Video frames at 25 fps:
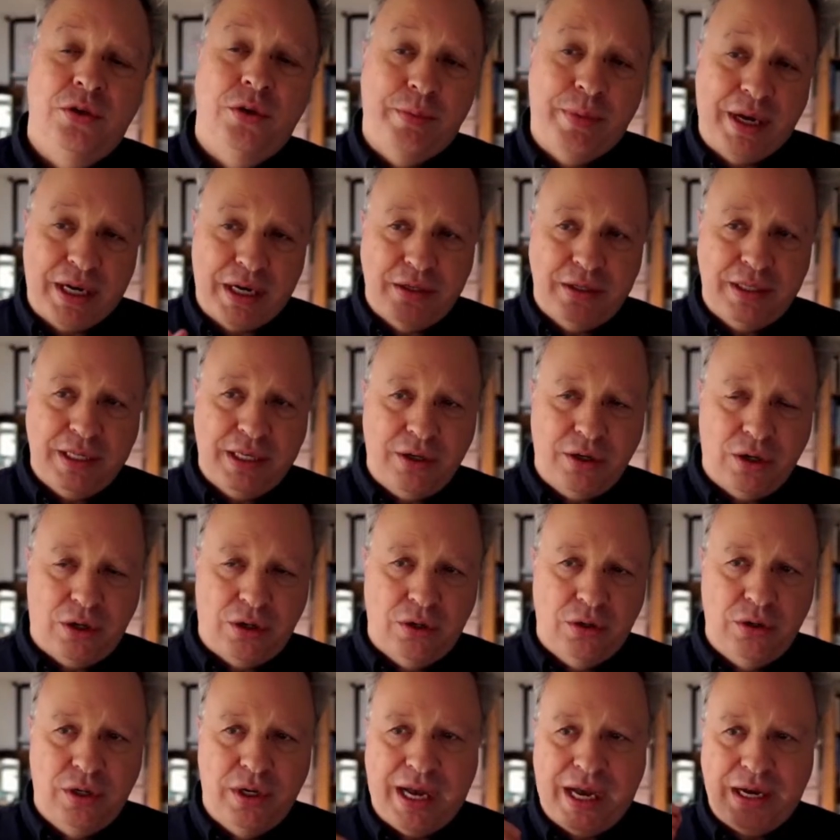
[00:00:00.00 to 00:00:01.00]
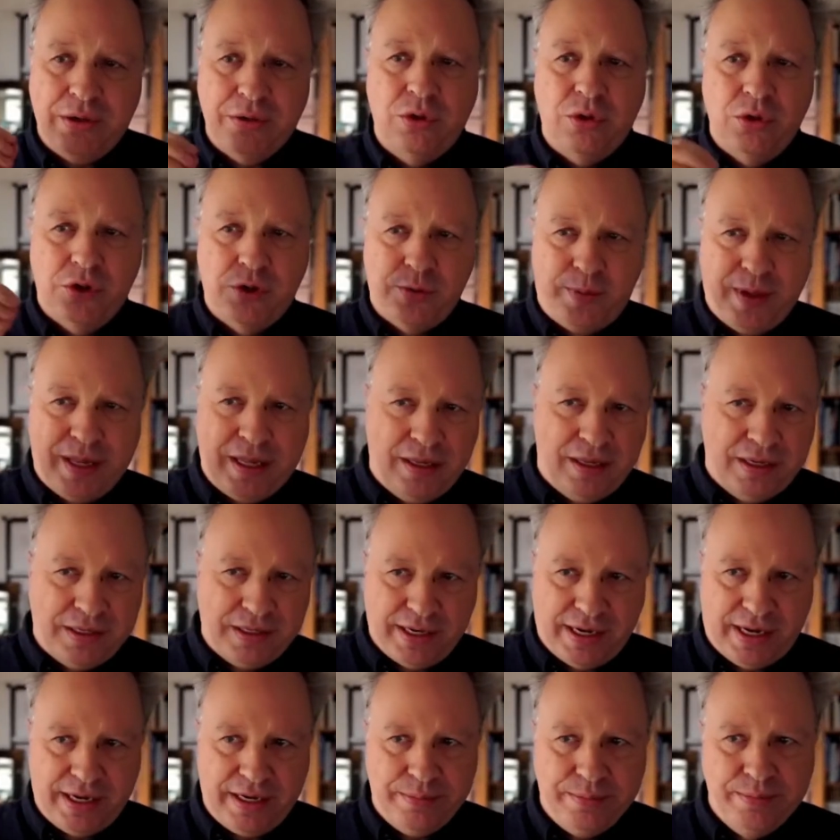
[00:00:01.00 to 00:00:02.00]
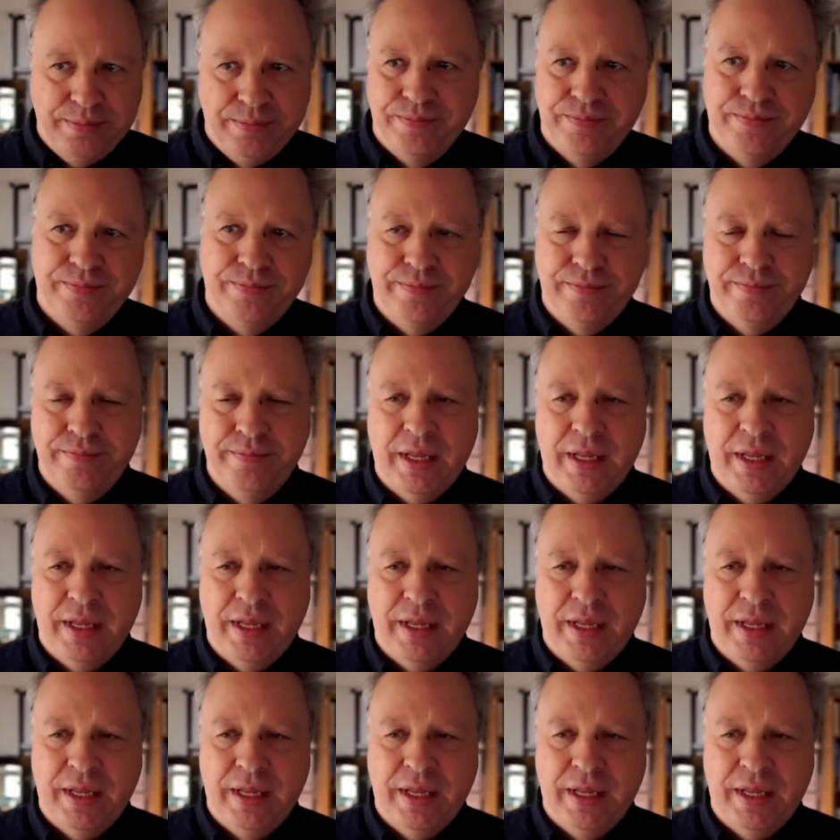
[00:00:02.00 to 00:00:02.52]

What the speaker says: to better decode how to spend the time.